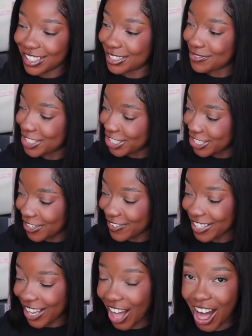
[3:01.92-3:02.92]
Let me show
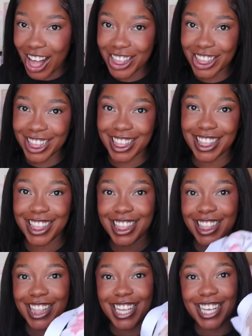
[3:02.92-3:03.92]
y'all.
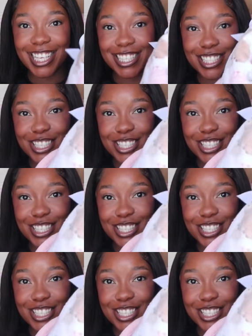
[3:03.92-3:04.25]
It is